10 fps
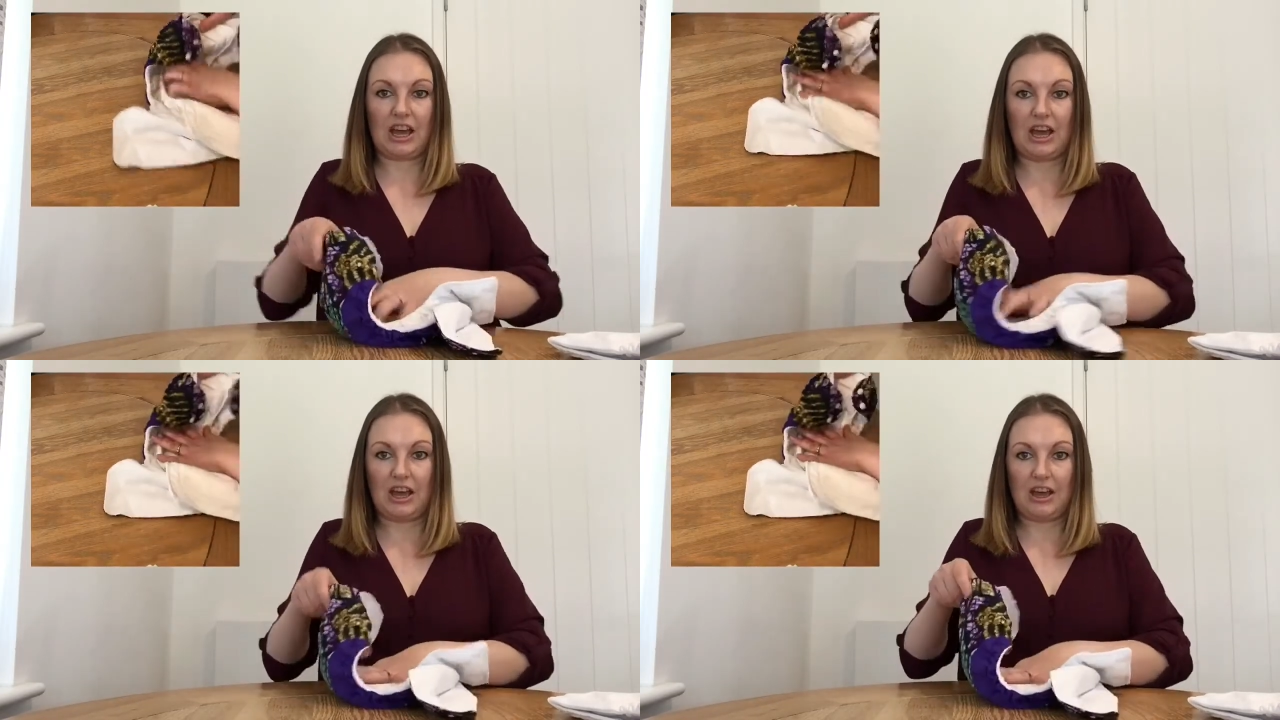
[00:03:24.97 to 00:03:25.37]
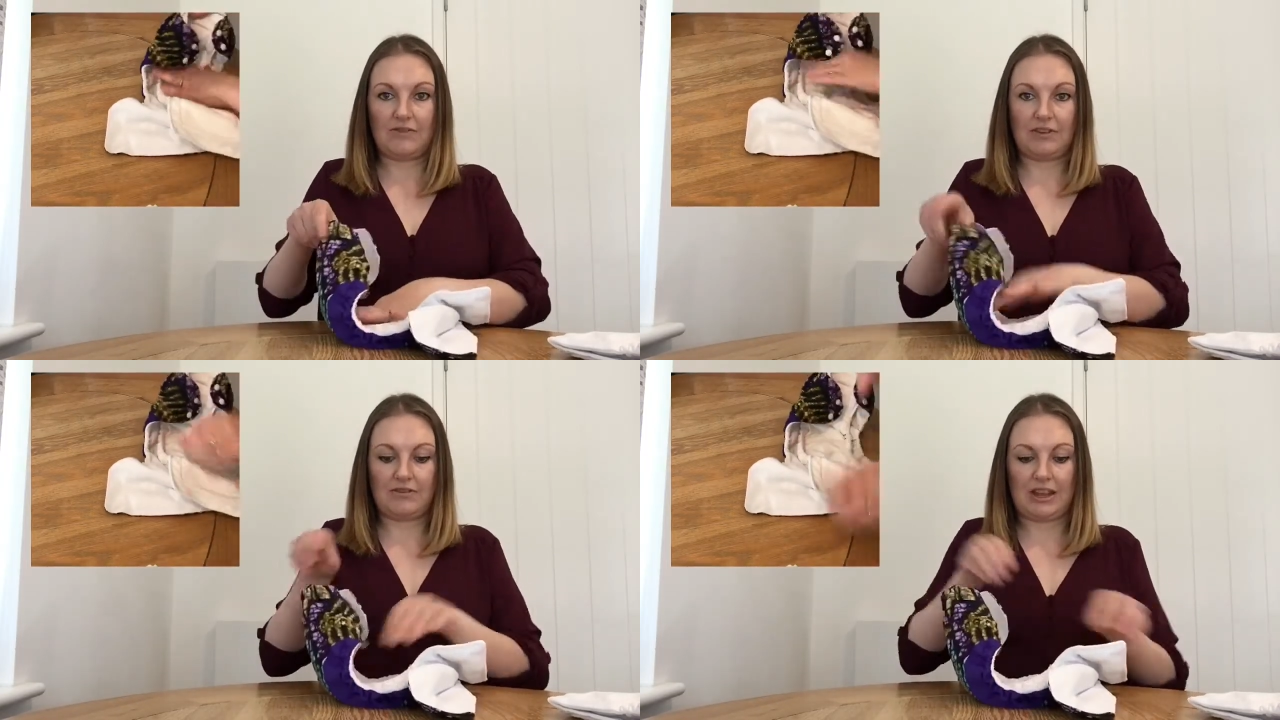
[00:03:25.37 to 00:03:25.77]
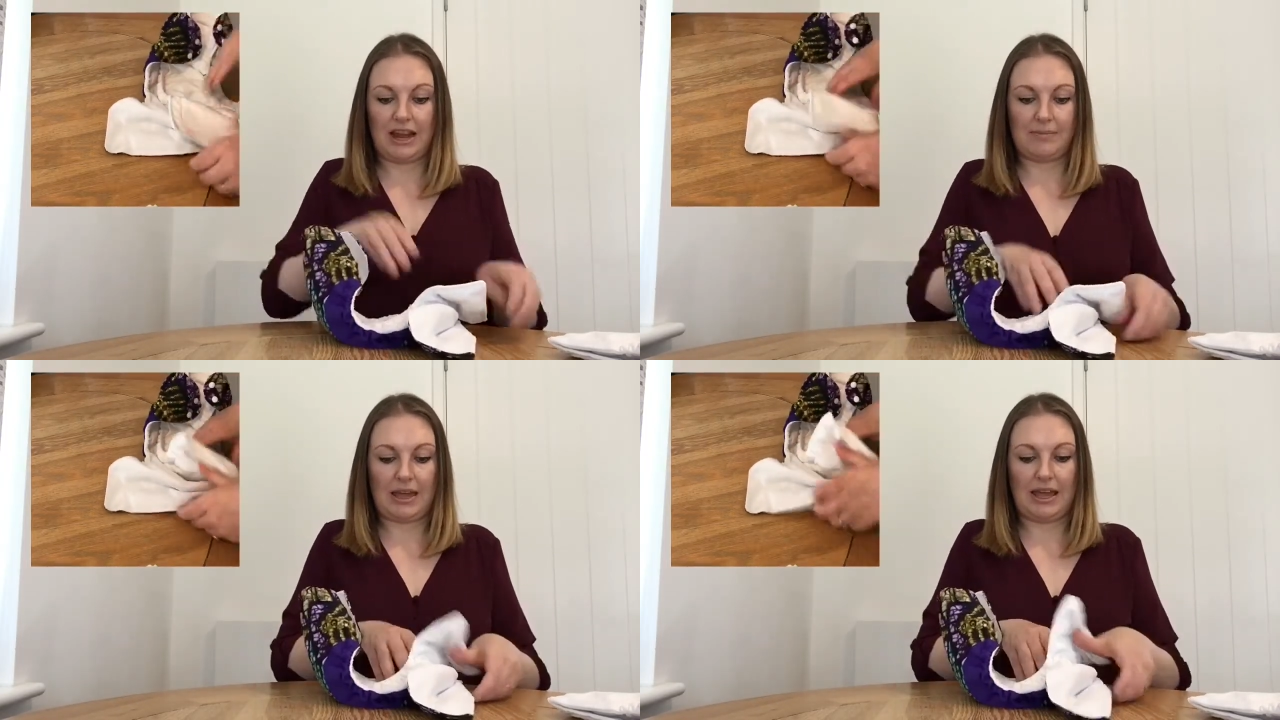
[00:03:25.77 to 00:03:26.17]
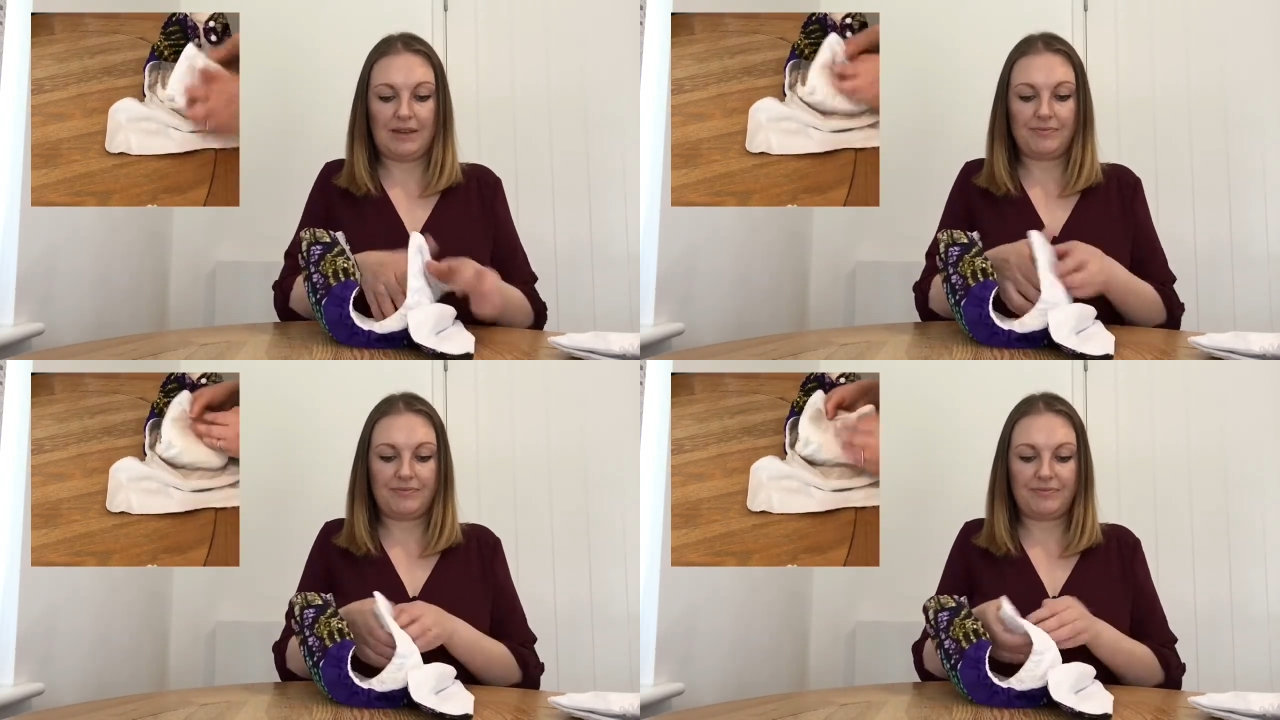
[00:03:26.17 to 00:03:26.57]
curve of the nappy
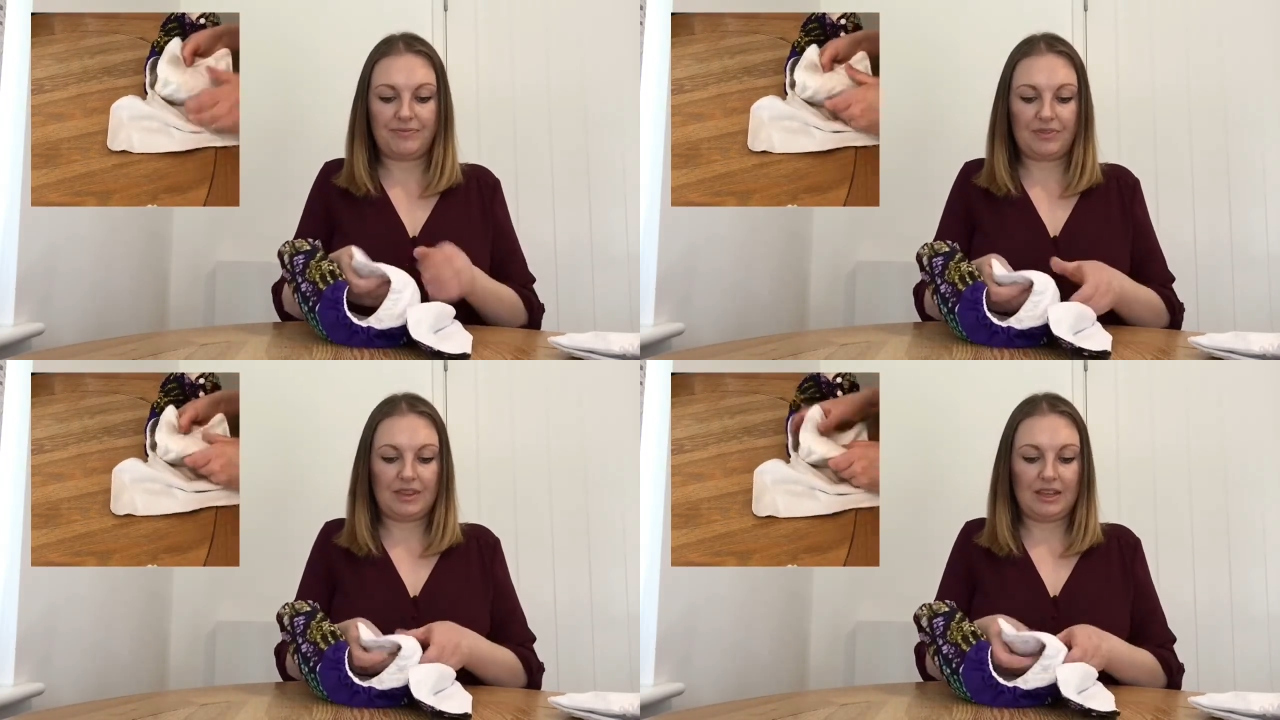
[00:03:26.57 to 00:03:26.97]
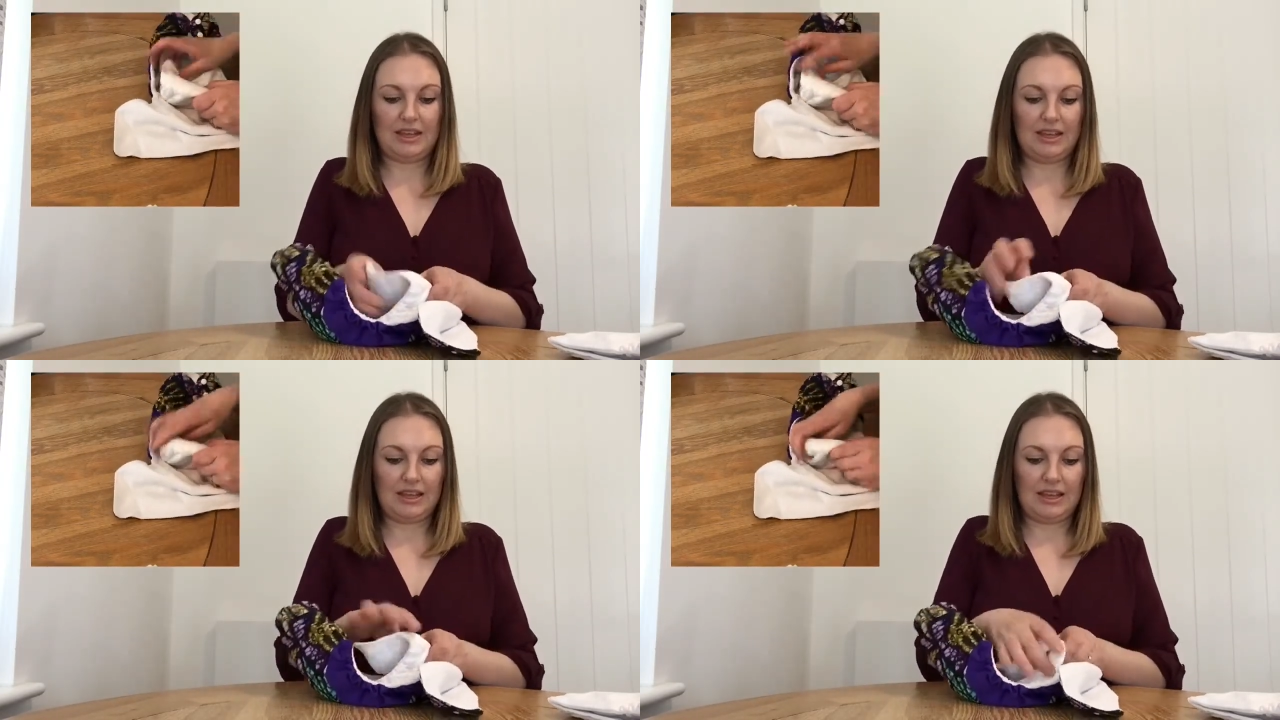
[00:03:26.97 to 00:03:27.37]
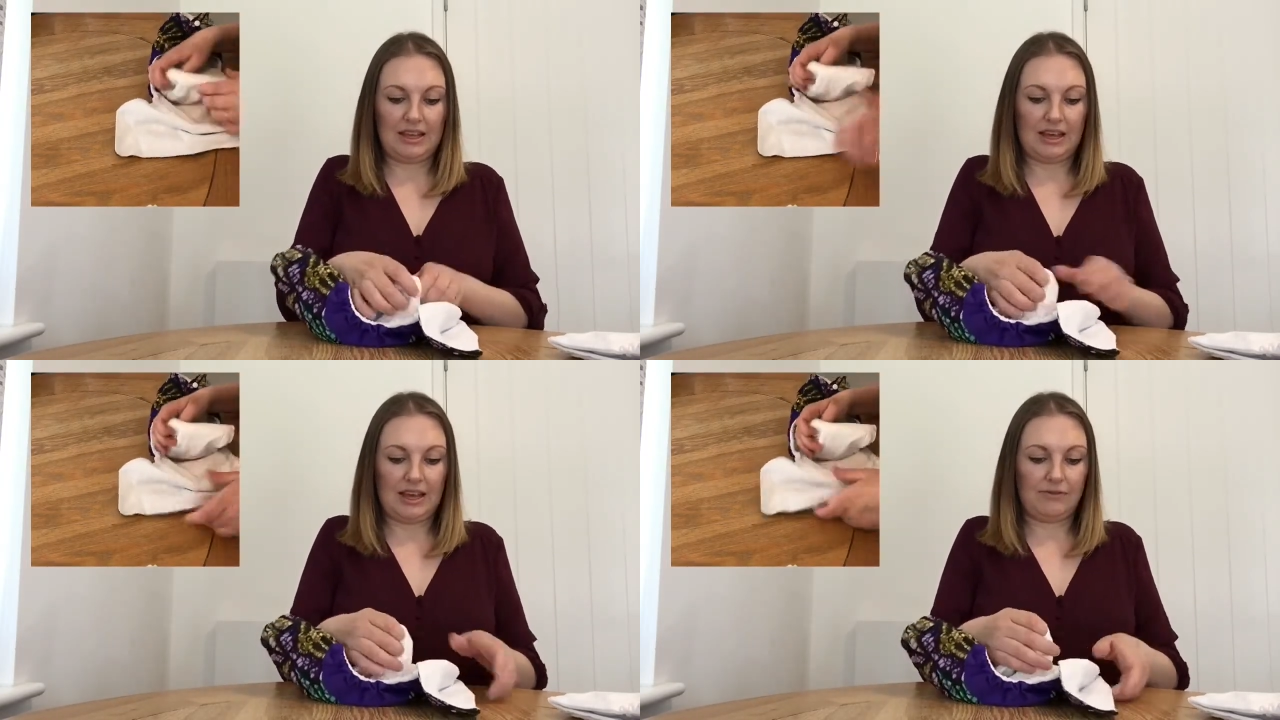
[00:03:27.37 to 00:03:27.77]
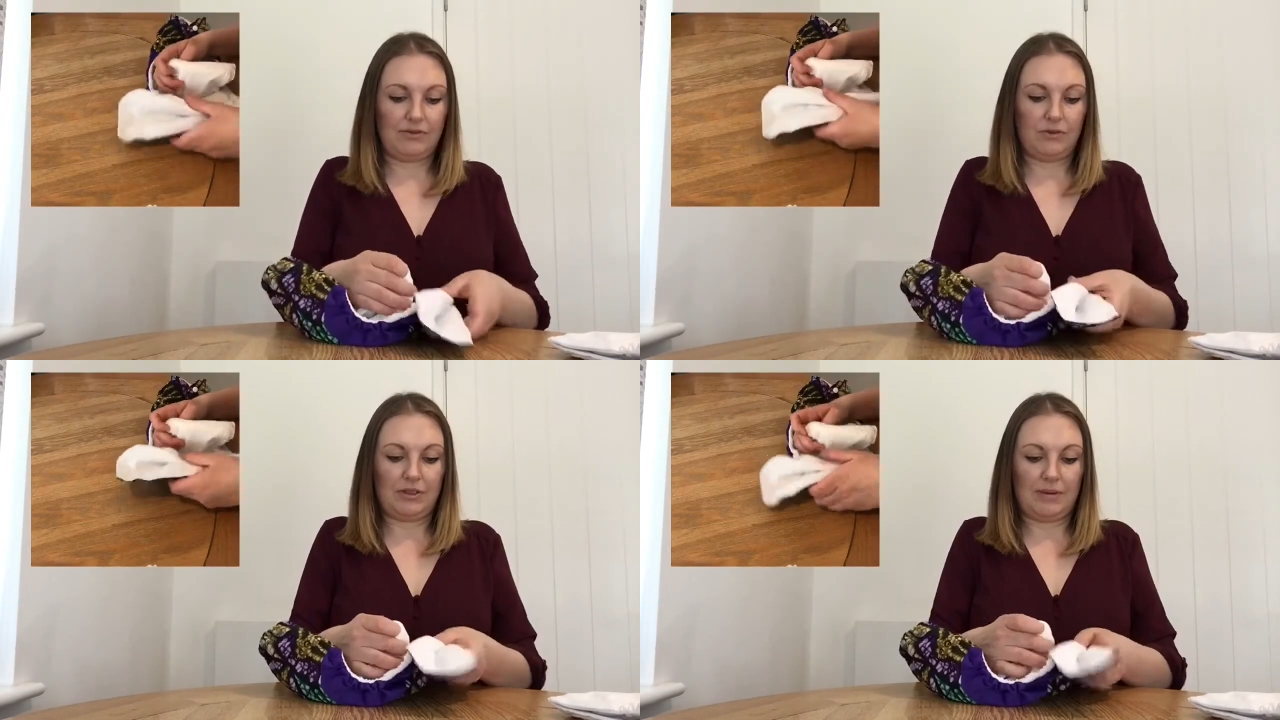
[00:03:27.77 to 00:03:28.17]
and
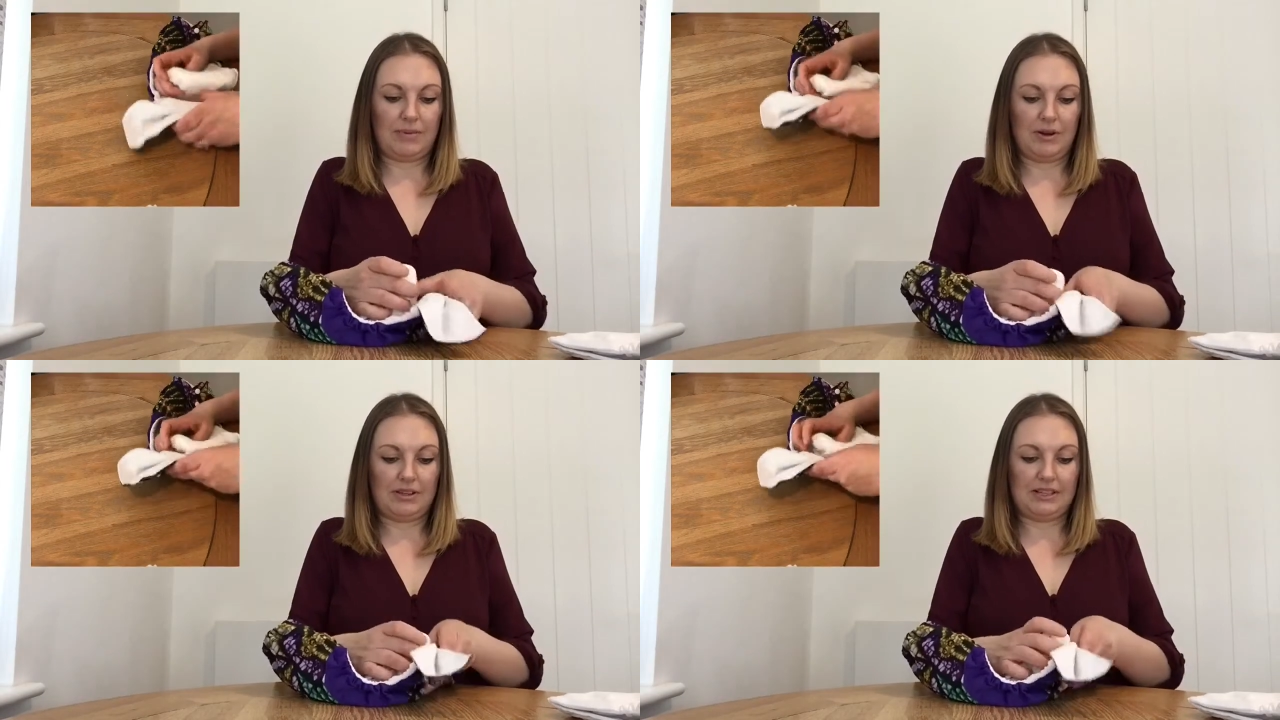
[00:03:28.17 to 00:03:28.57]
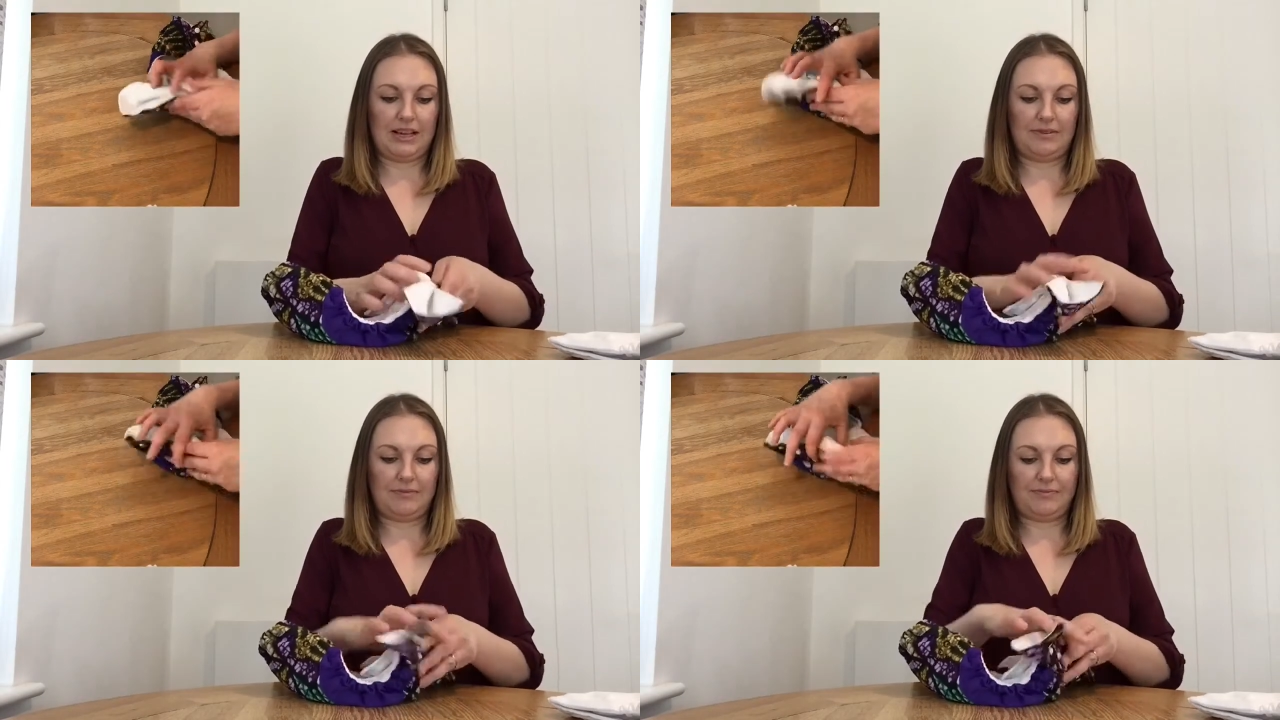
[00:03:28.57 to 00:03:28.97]
fold that part down.